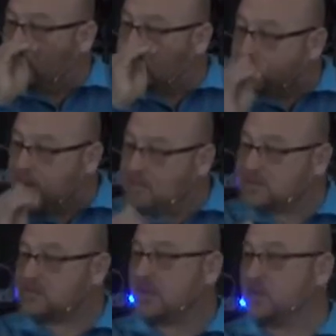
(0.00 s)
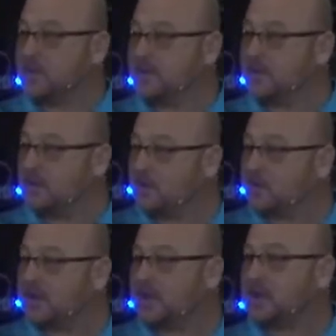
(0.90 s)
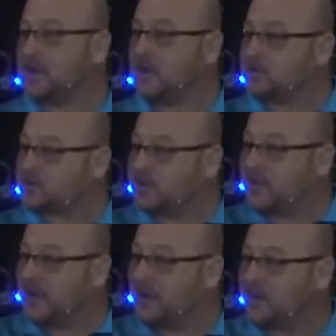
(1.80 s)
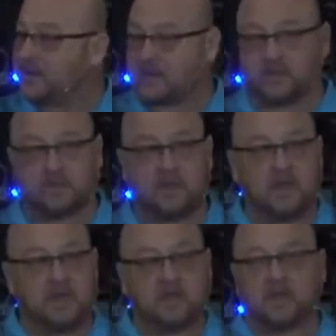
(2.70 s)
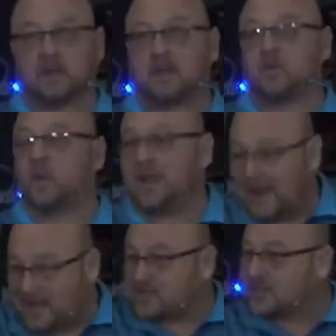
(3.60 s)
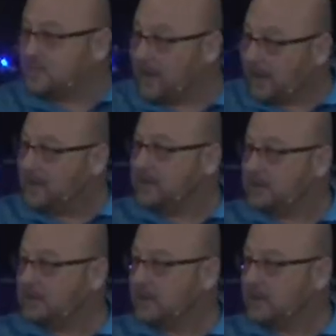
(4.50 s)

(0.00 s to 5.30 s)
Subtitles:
few statements that we need to look at here, and see how it can relate to me.